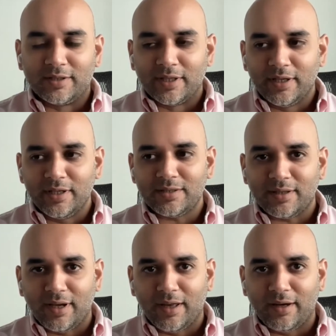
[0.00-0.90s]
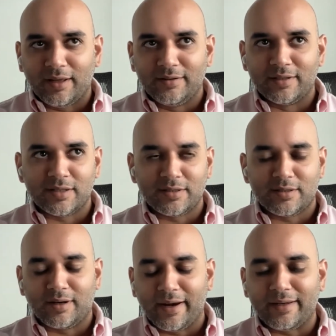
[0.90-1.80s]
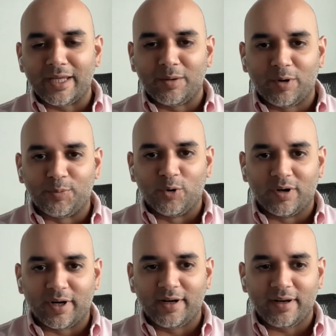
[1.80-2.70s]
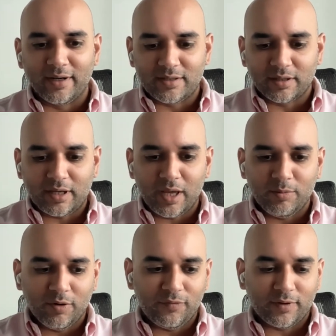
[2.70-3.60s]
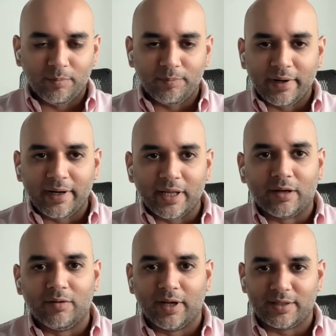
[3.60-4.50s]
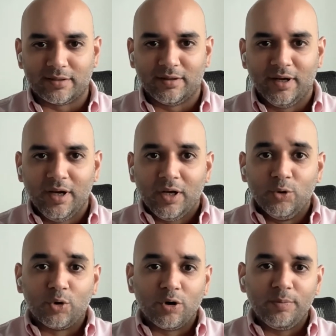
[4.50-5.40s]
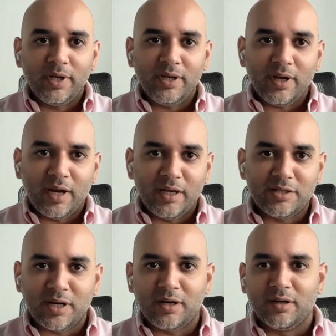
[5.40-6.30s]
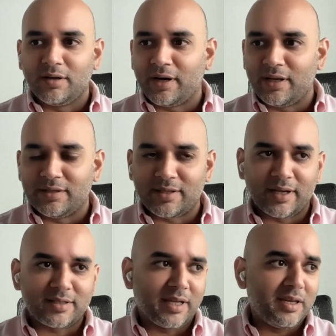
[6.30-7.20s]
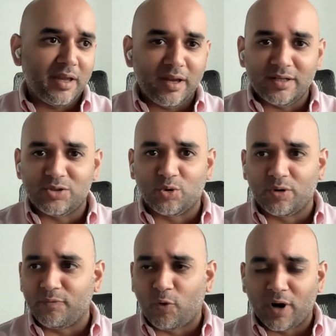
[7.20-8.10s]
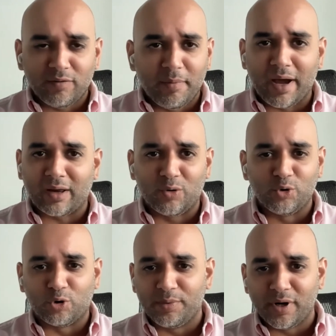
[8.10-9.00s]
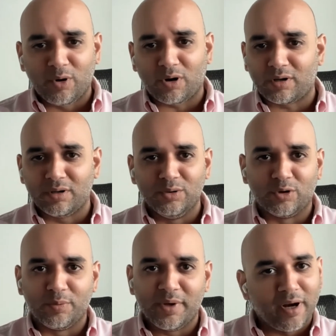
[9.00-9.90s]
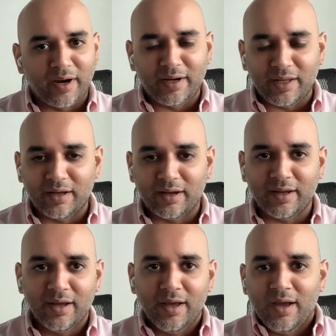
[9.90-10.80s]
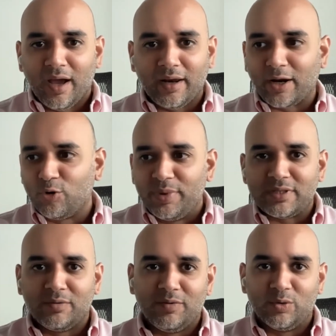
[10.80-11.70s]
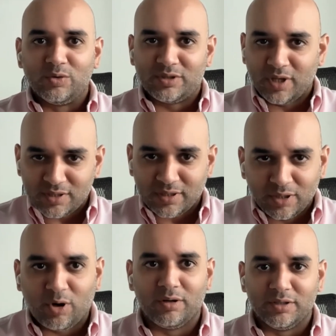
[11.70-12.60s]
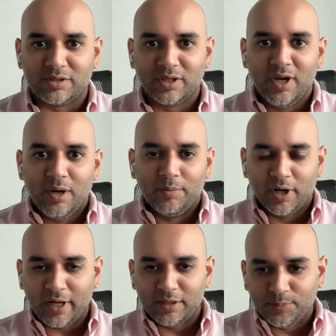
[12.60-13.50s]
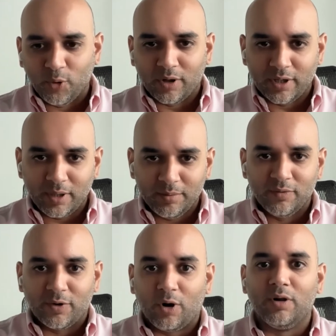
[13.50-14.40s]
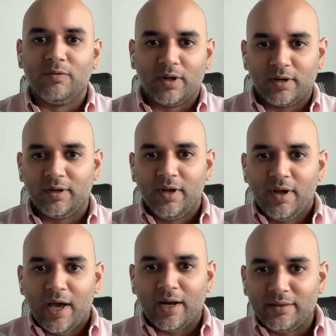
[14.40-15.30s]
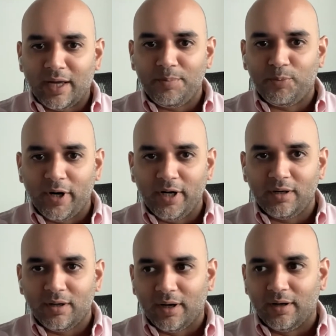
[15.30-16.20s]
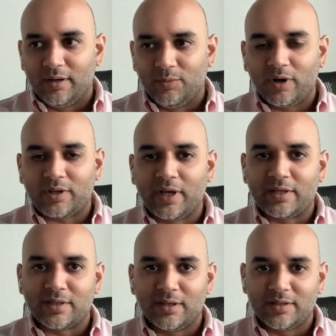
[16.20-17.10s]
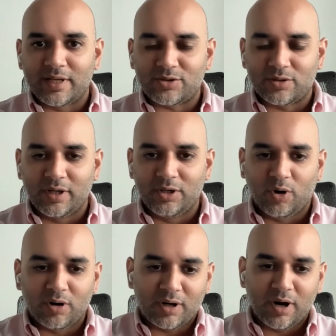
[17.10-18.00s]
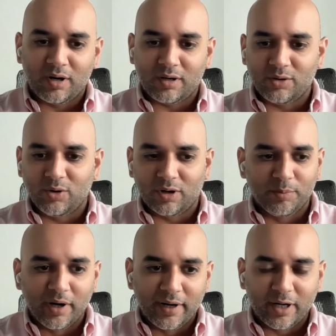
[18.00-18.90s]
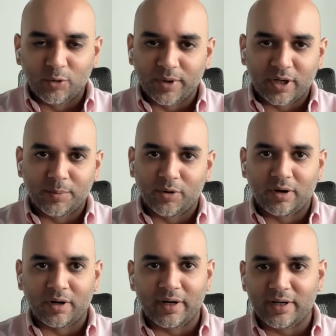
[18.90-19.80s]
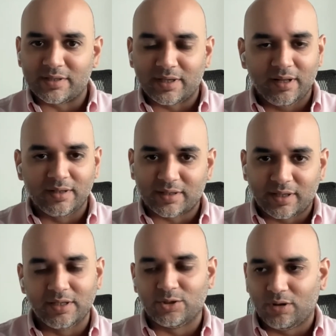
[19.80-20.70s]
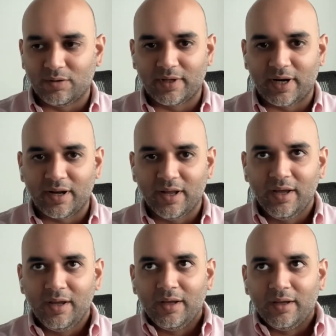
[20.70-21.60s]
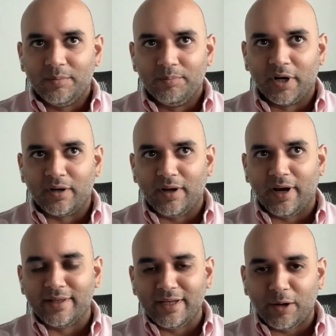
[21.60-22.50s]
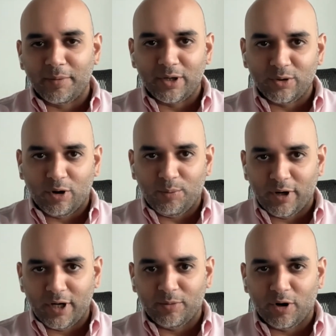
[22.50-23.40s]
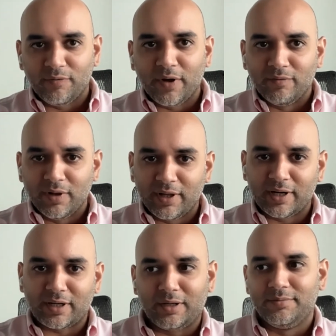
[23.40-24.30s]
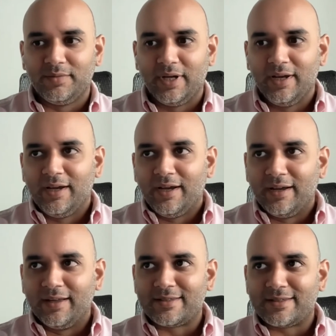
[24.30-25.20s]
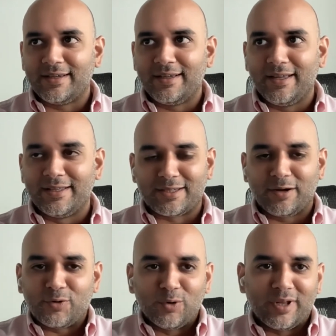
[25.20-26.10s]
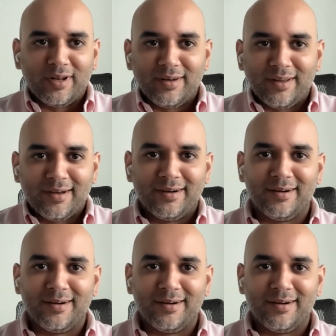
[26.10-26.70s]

The thing is, and this is the great thing about poker, right? It's a game of complete equalizer. You could be any gender, any sex, any age, you could, whatever background, you could be a doctor, you could be an IIT guy, and I could be someone who's just in college. But at the poker table, we're all one. And at that point, what kicks in is actually your gut, your ability to pick up on reads, tells, skills, all of that. But I think coming to your point about when will that come, it's tough to tell.